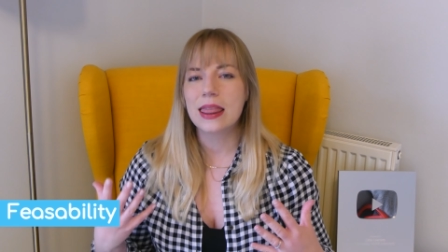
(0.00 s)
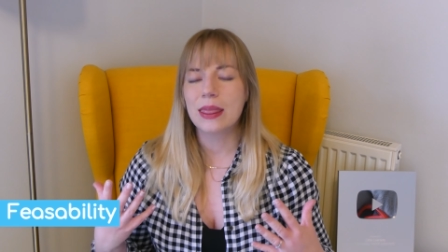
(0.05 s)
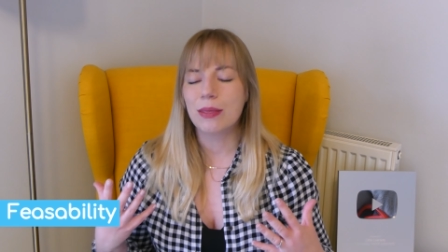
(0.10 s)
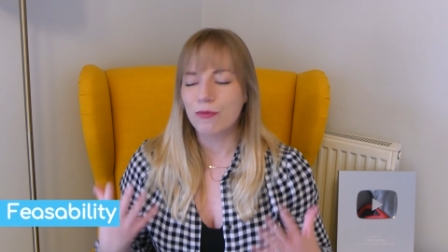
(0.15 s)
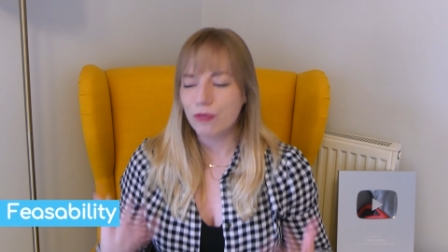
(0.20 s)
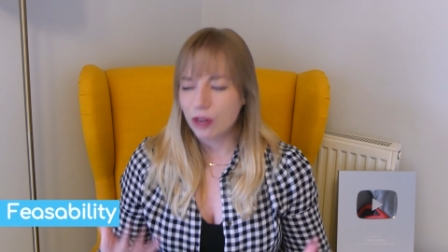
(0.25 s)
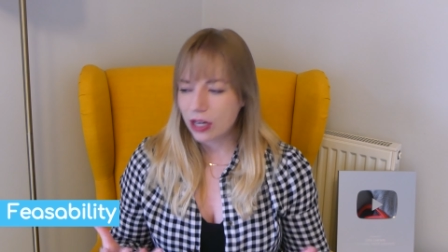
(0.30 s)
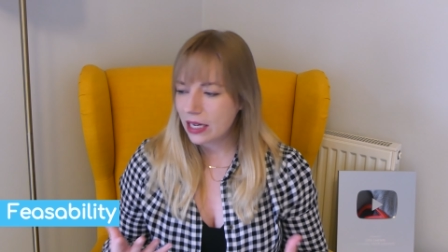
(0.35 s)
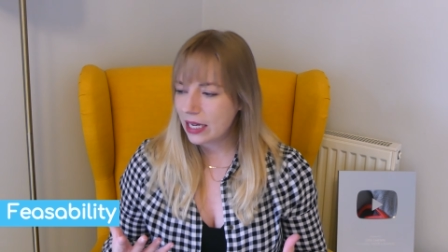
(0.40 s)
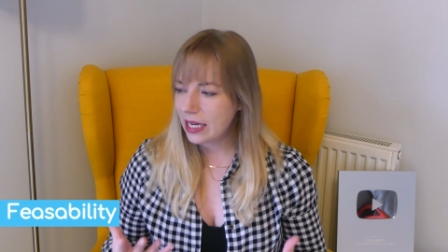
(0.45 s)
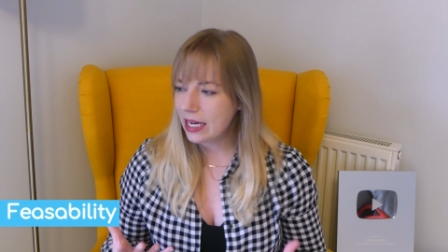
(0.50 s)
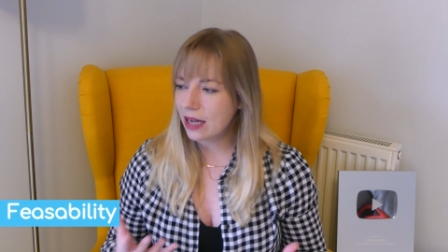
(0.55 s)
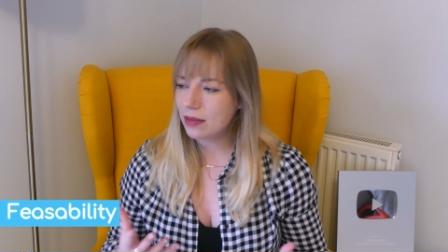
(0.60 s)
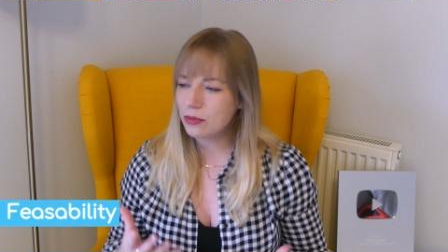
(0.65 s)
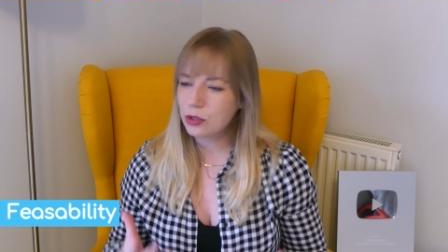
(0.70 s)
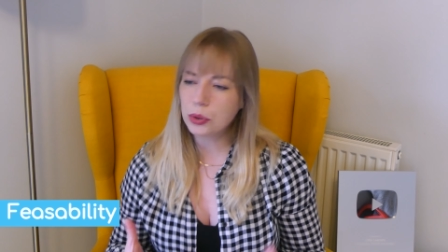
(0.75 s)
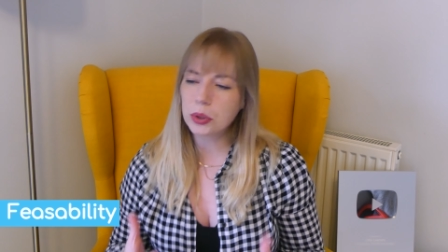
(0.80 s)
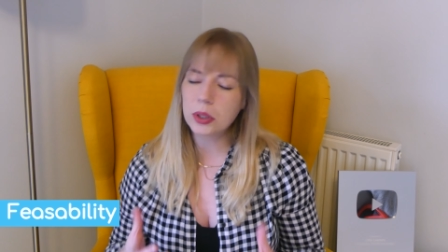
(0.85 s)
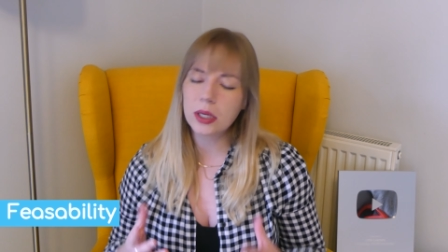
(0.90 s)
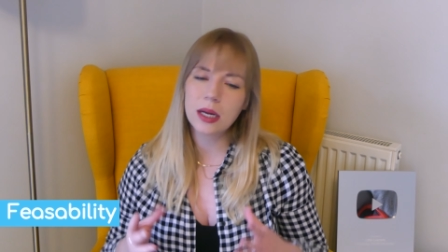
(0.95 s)
Really,
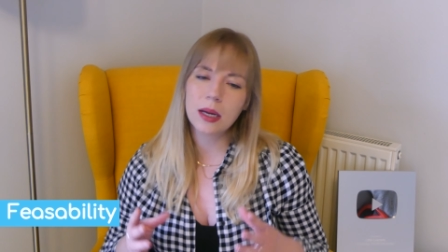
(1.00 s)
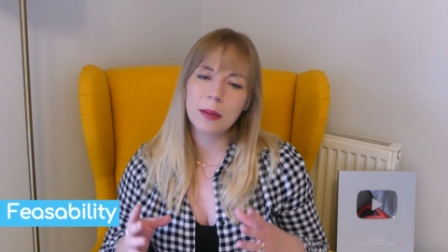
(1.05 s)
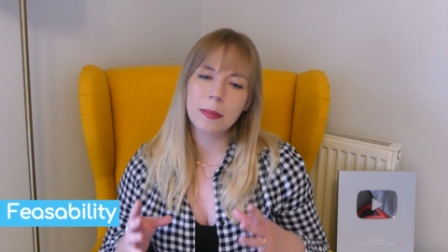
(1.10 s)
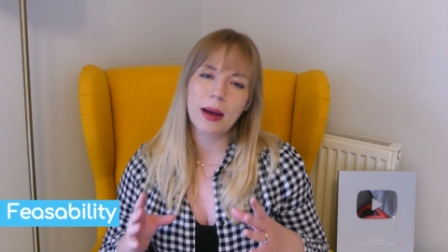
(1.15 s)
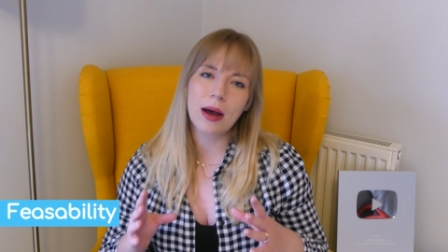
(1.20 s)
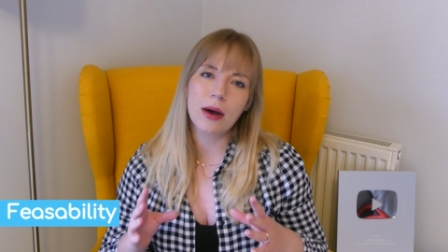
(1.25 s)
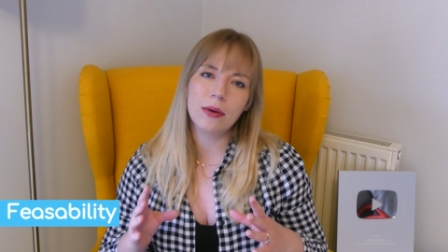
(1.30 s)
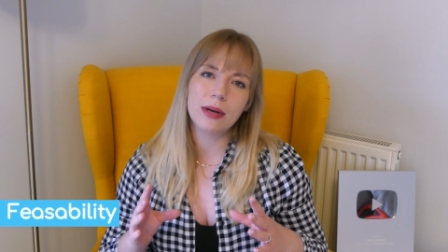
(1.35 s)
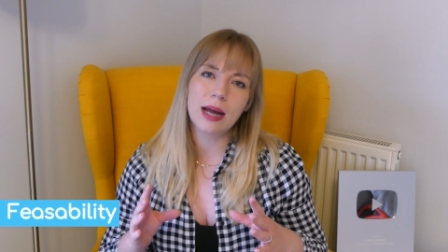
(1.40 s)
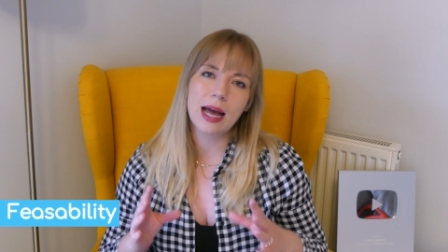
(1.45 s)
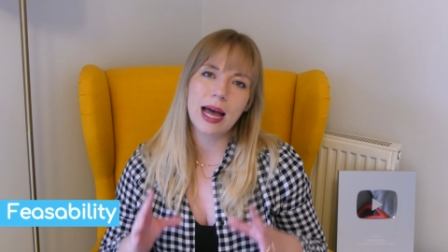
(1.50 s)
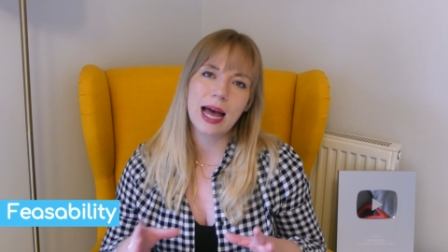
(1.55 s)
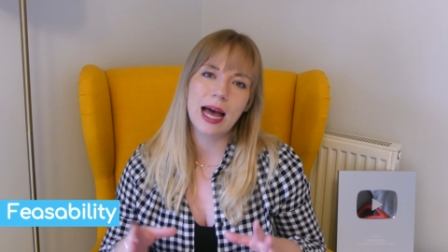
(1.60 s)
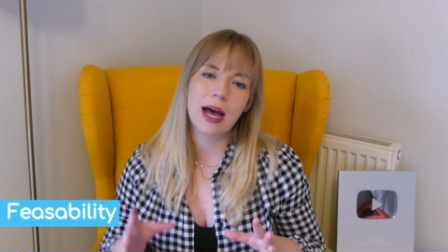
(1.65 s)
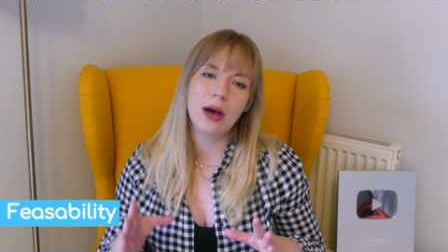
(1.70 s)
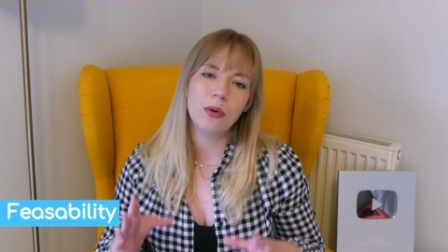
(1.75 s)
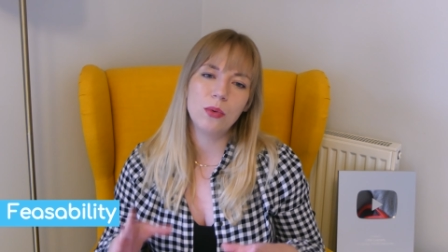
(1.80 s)
I'm talking about how